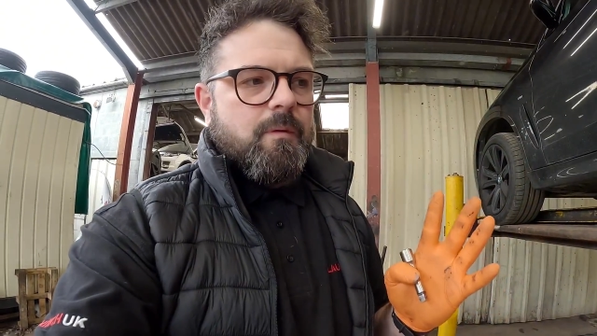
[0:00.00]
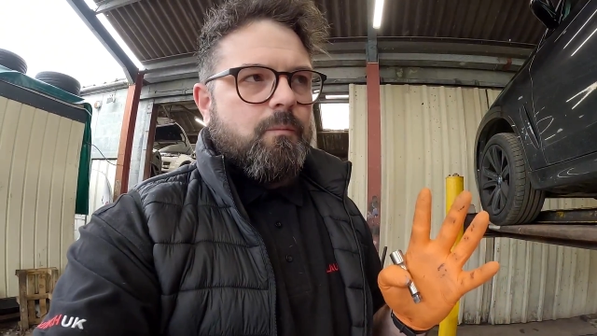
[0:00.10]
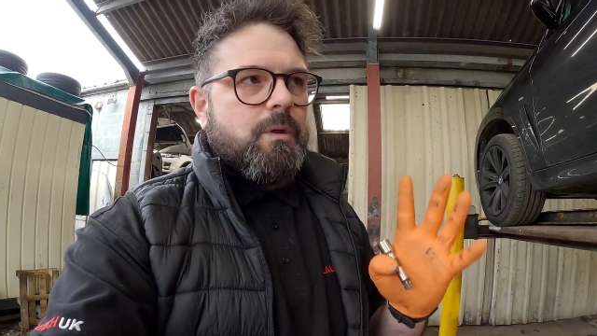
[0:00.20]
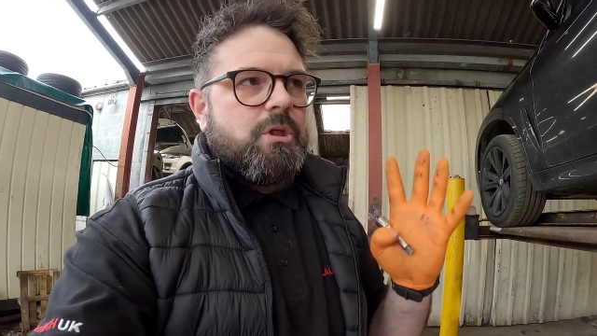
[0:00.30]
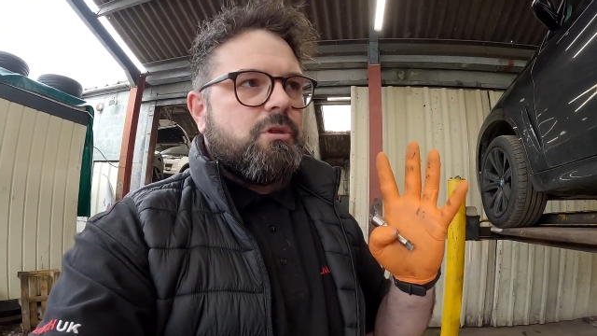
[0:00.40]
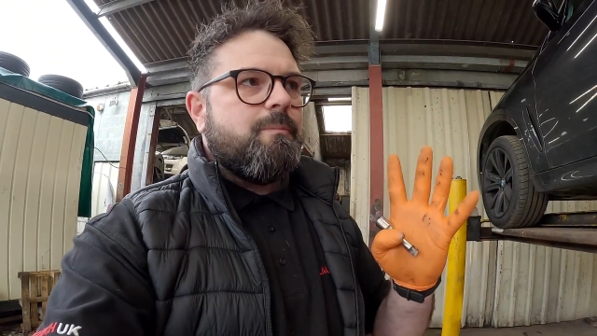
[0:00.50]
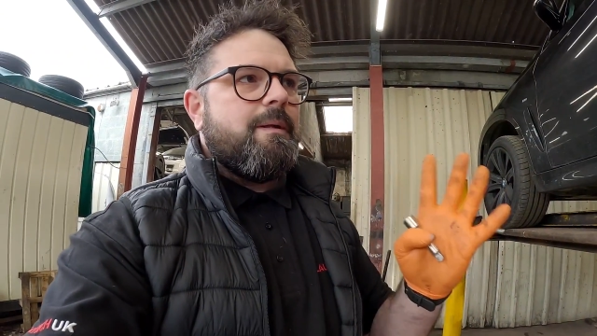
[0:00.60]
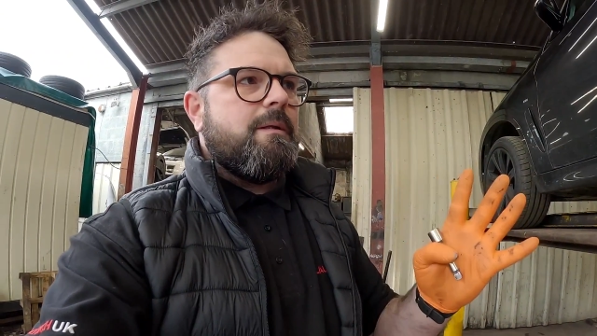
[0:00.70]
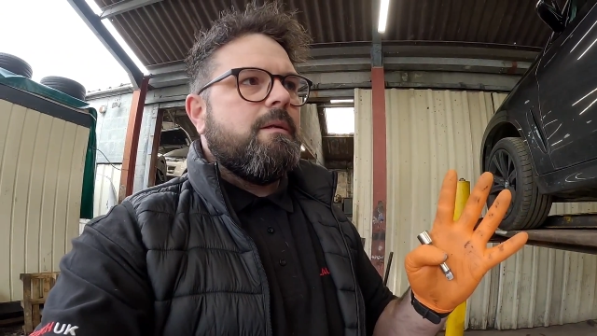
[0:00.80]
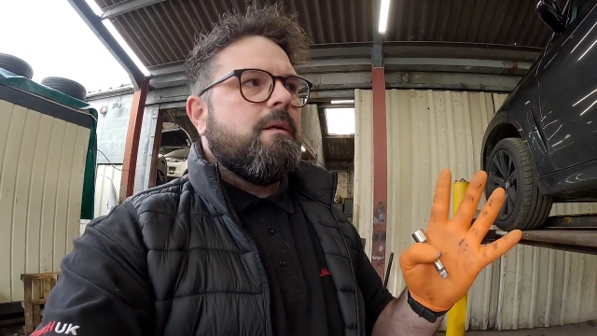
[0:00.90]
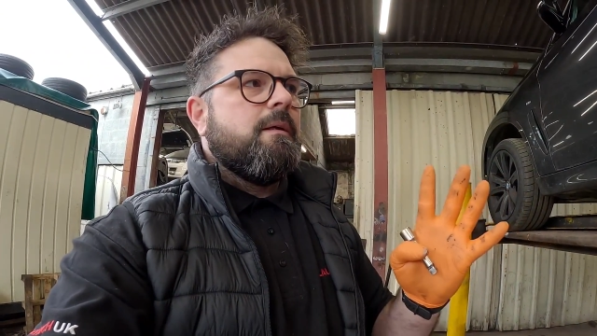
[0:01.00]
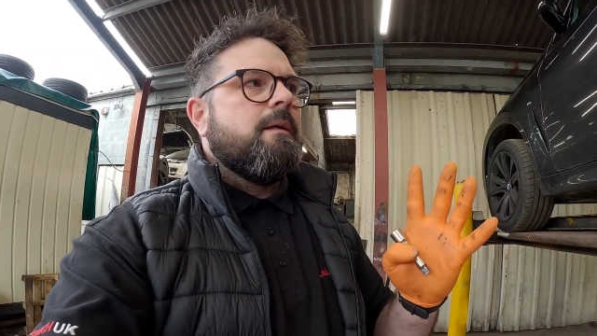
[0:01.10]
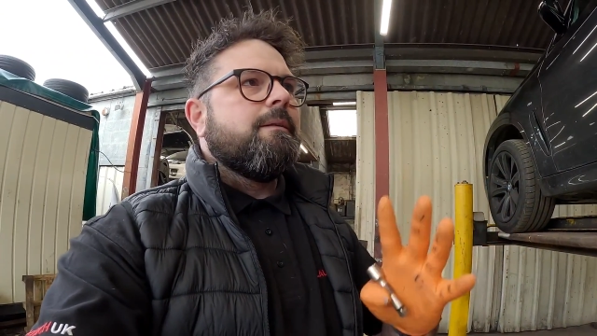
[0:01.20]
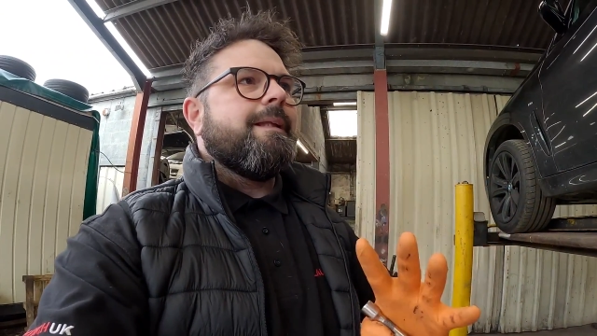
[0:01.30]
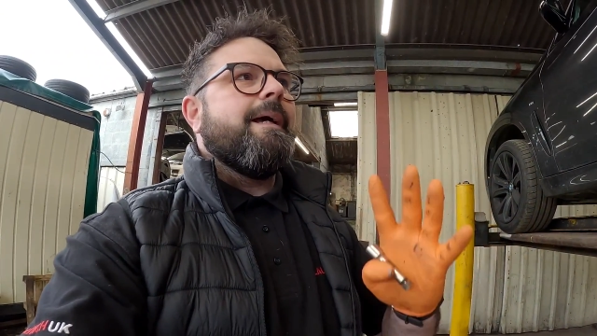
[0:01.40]
which had been
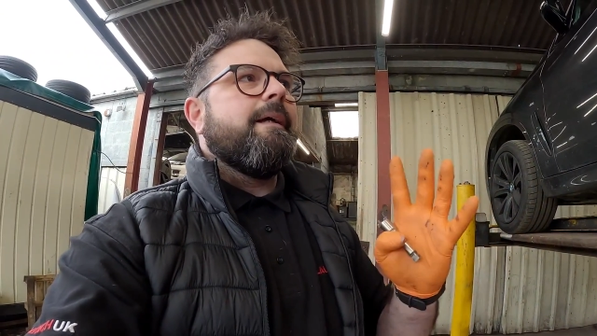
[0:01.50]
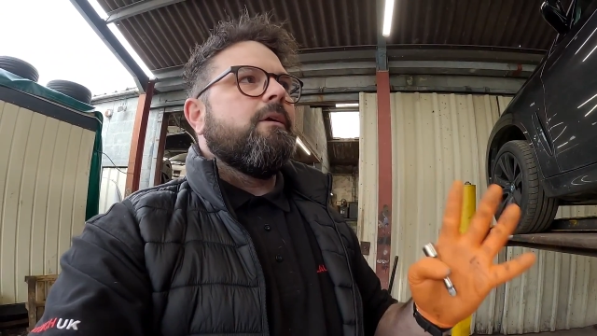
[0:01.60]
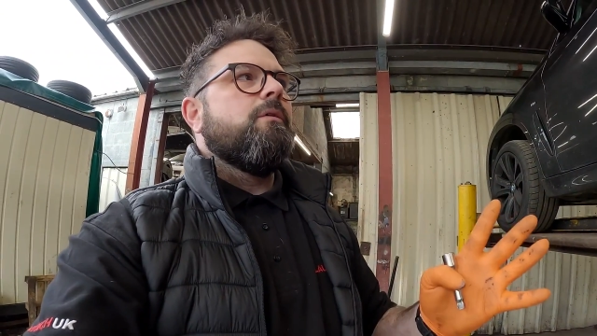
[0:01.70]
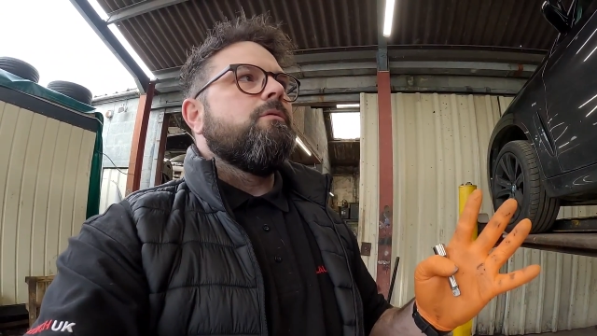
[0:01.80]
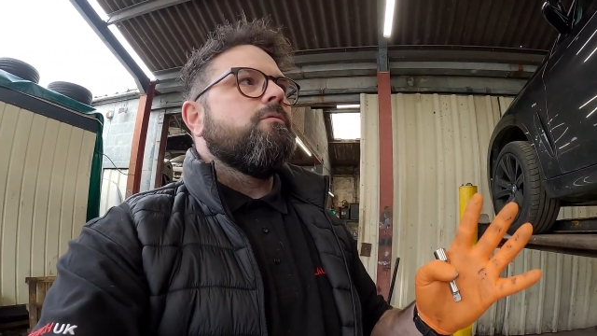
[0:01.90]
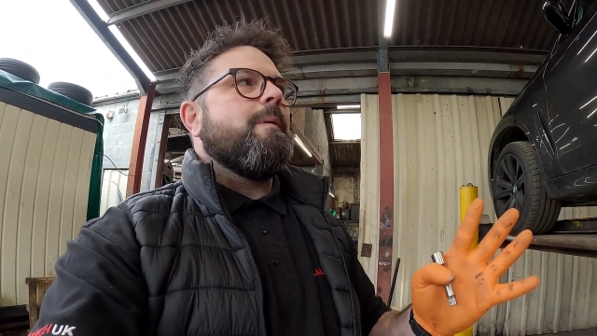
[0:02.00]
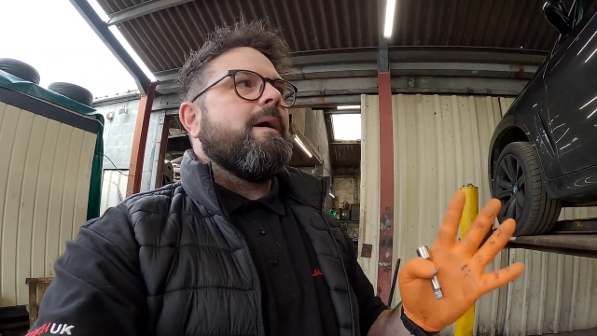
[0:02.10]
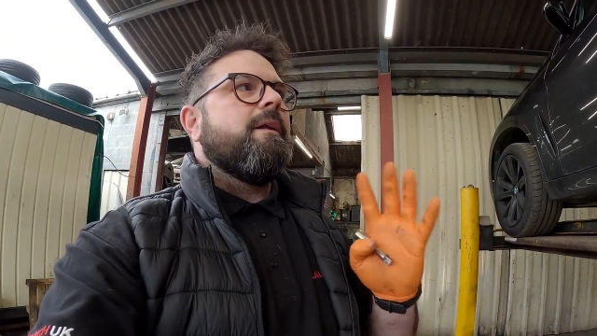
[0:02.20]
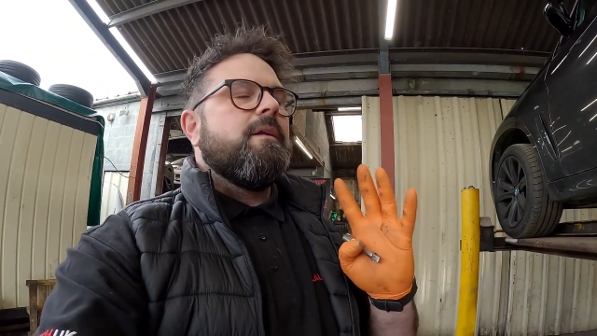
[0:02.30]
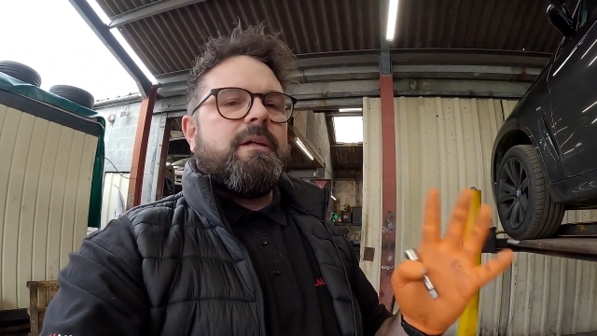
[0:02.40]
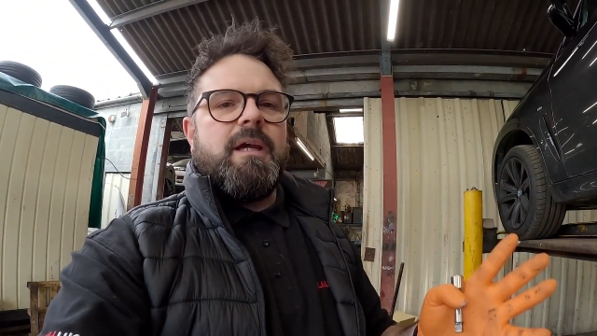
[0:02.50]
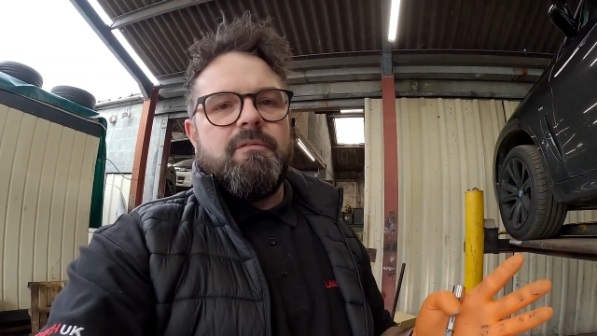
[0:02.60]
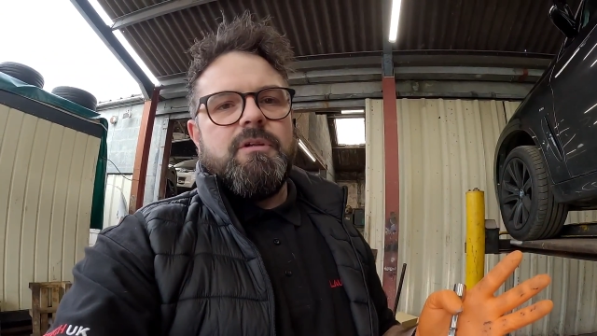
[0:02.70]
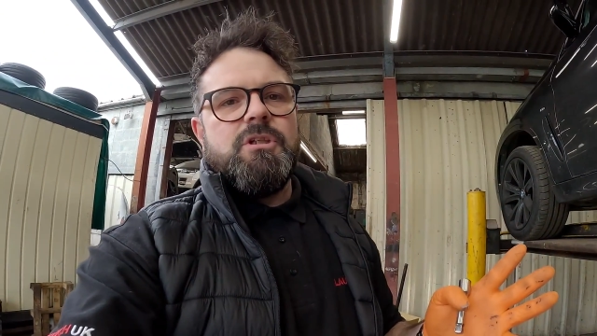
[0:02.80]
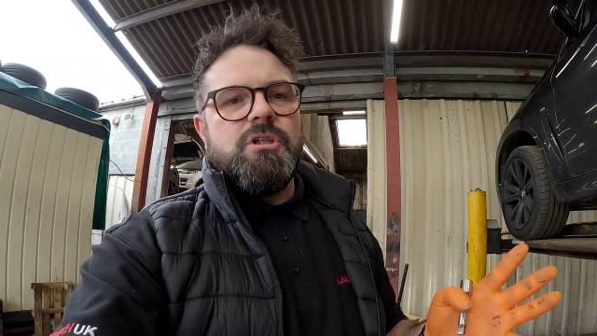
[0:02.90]
diagnosed by another
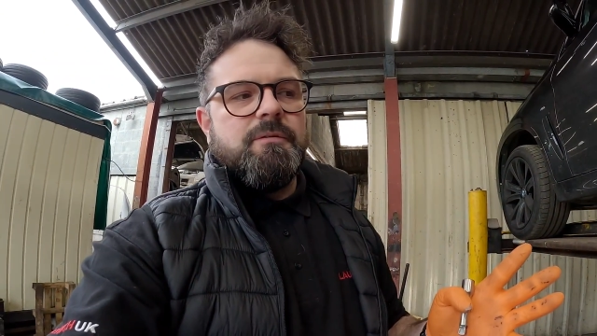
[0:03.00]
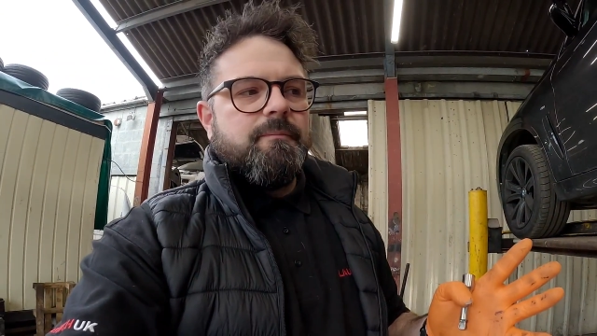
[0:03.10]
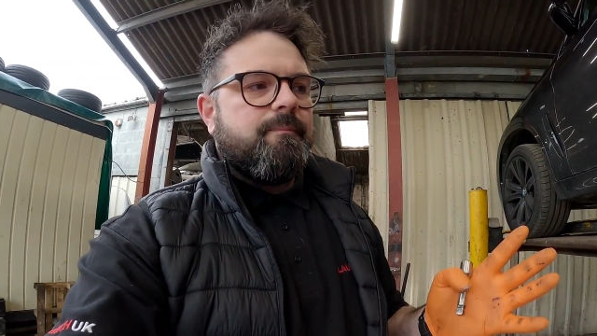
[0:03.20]
garage.